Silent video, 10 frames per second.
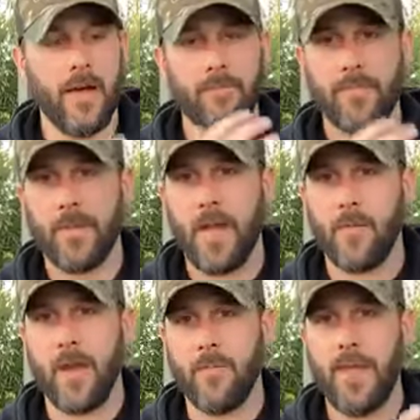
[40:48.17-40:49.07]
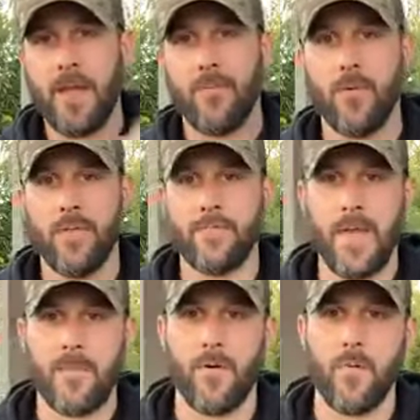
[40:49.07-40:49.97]
Um, I ran a Magpul. This
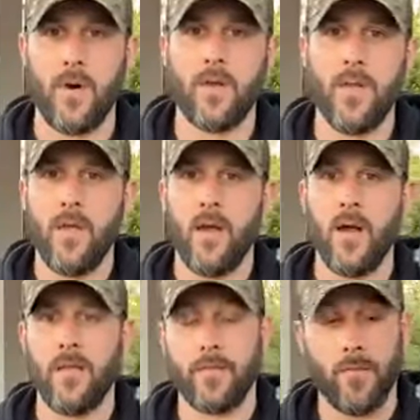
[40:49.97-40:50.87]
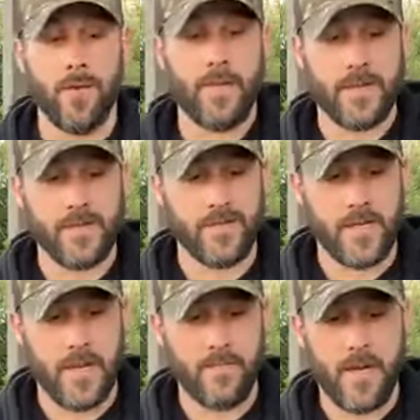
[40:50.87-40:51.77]
Magpul one. Uh, this was actually
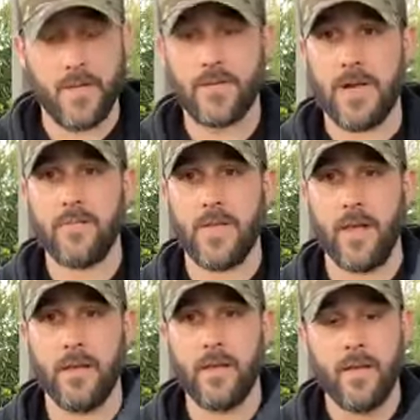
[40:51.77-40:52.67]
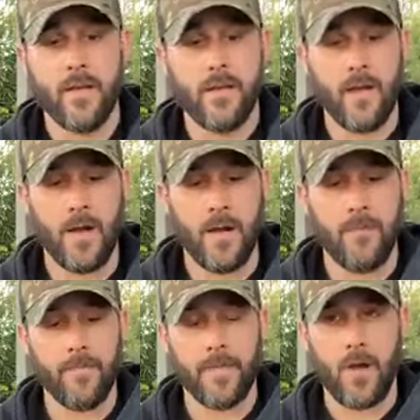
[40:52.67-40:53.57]
designed by Travis Haley.
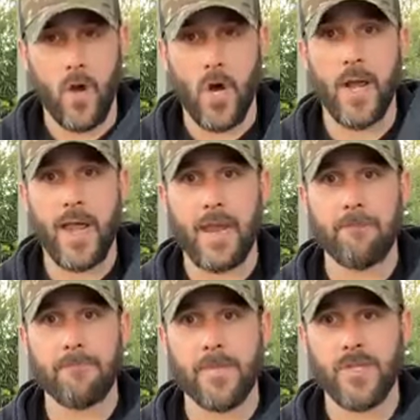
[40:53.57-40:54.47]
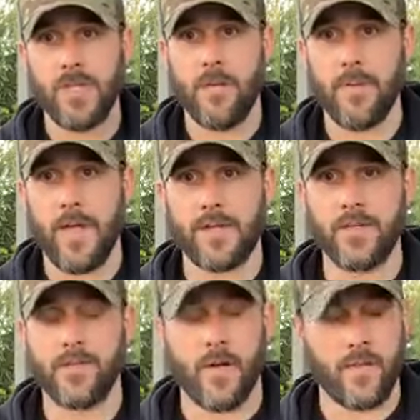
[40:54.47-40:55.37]
Um, on a ship. I
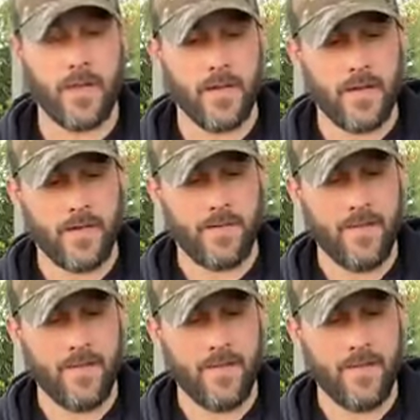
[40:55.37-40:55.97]
actually saw the uh,